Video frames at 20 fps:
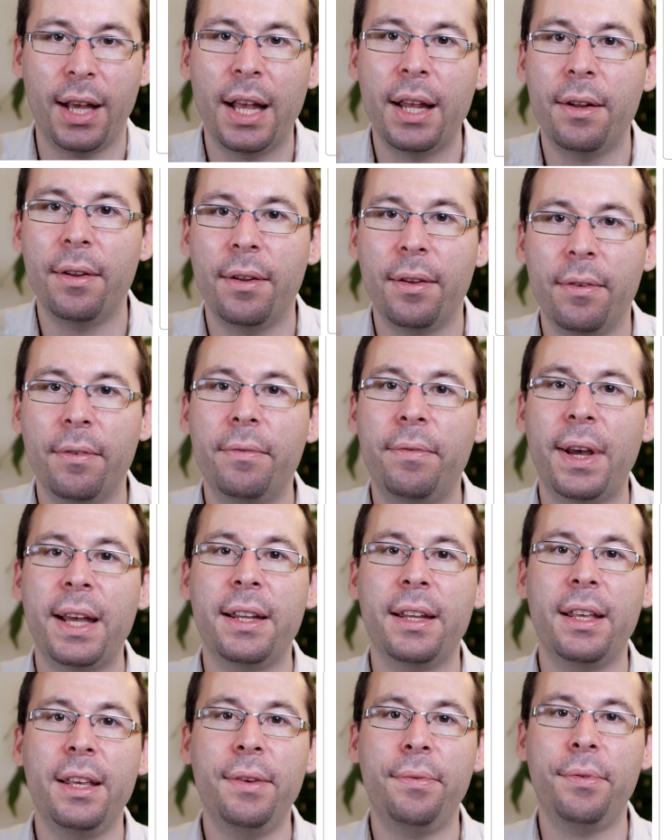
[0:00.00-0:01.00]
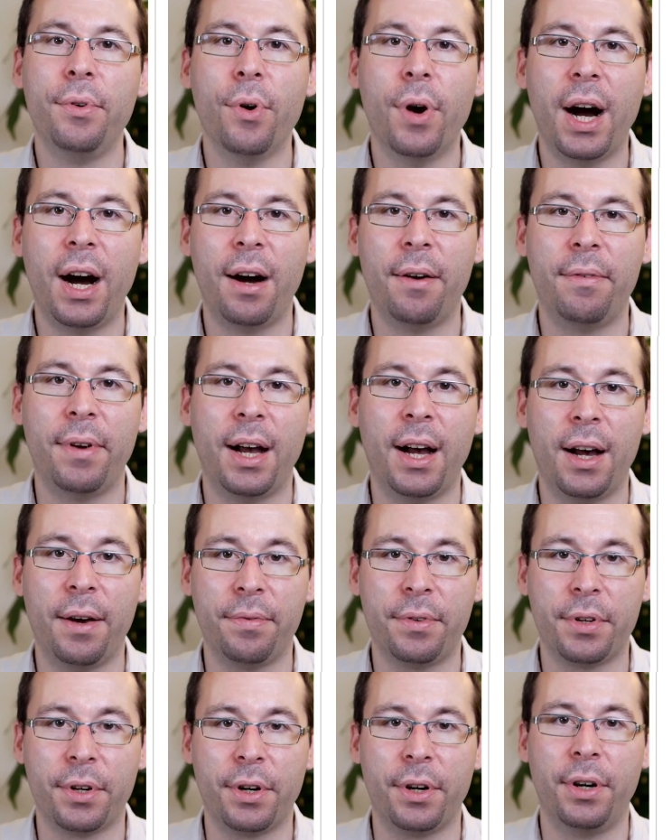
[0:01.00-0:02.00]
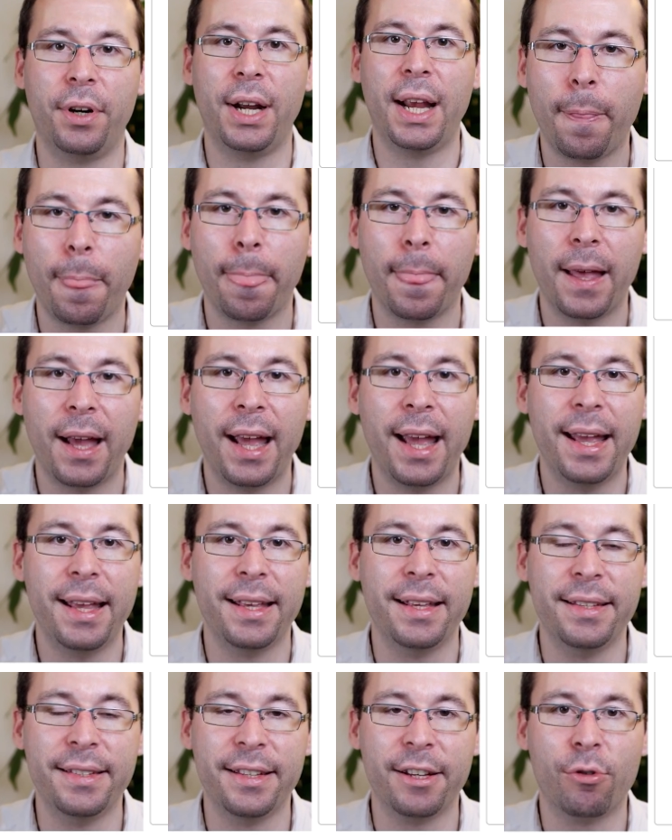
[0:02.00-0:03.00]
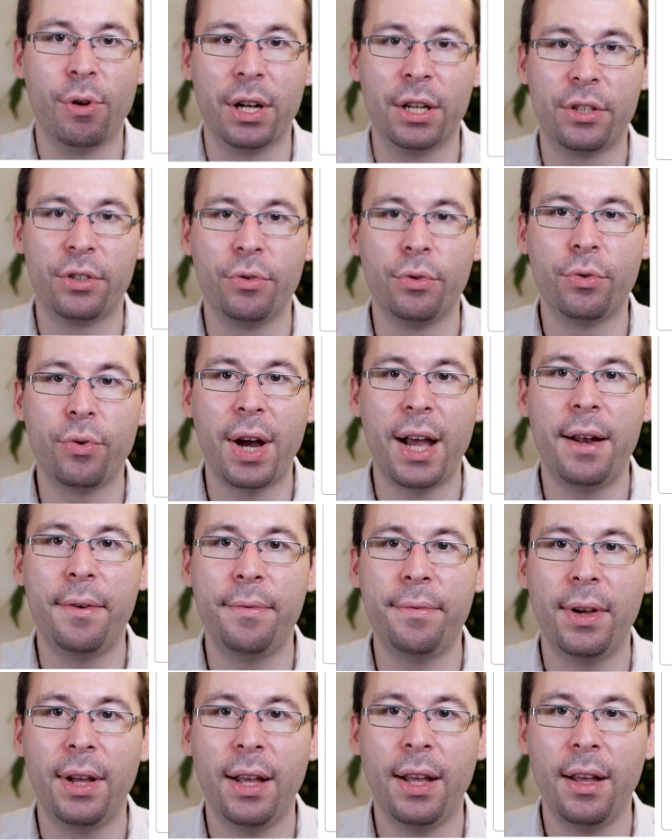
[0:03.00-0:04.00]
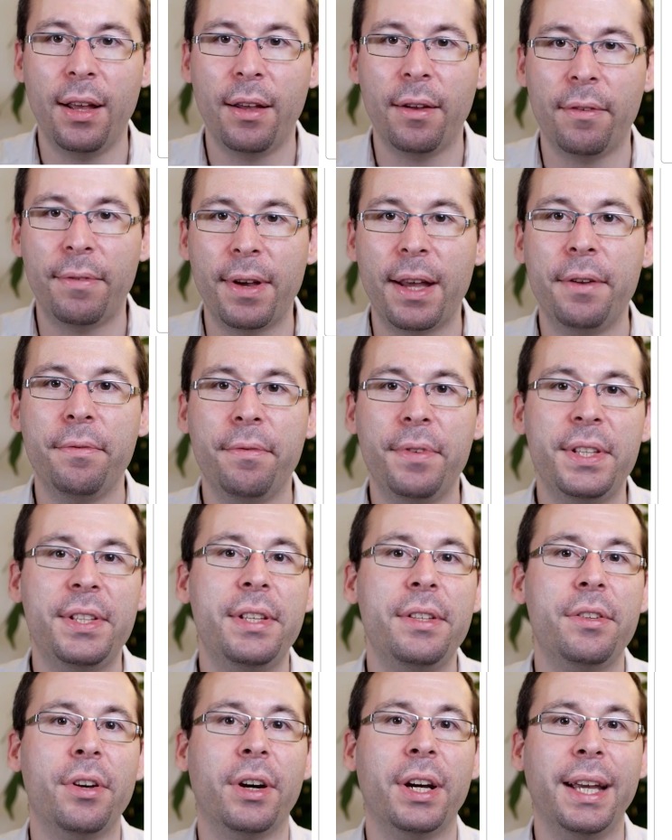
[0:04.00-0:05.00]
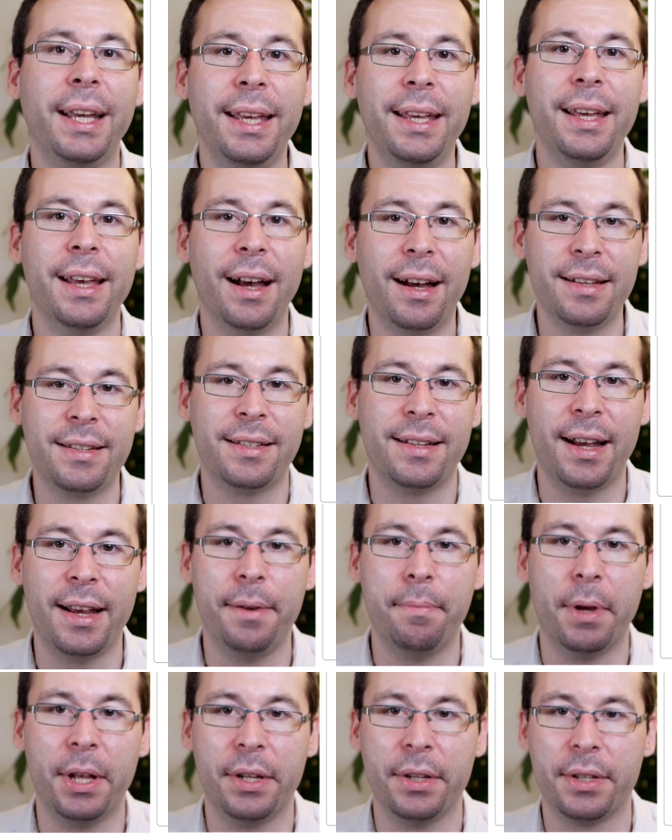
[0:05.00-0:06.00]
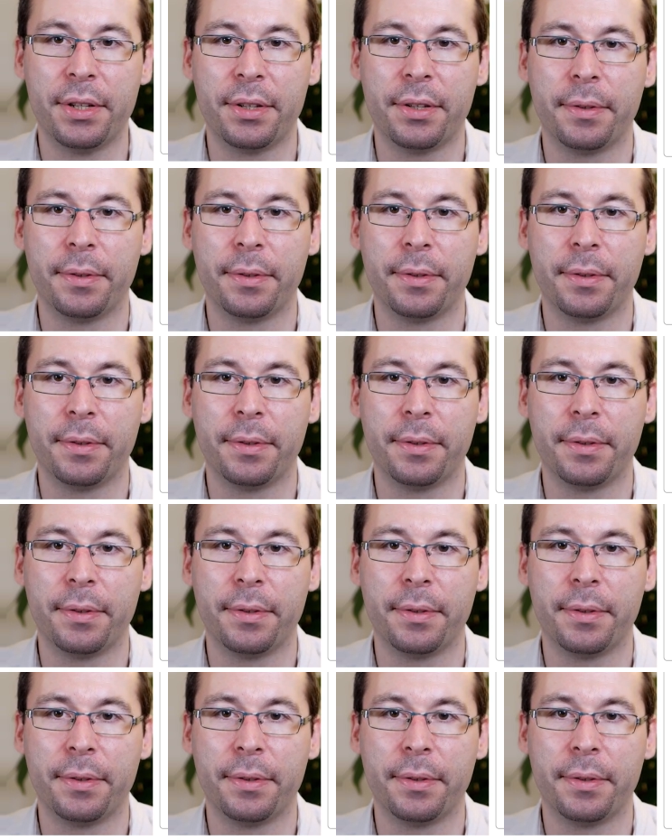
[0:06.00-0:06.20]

And then if you have after a is equals to 12, then this is a reassignment.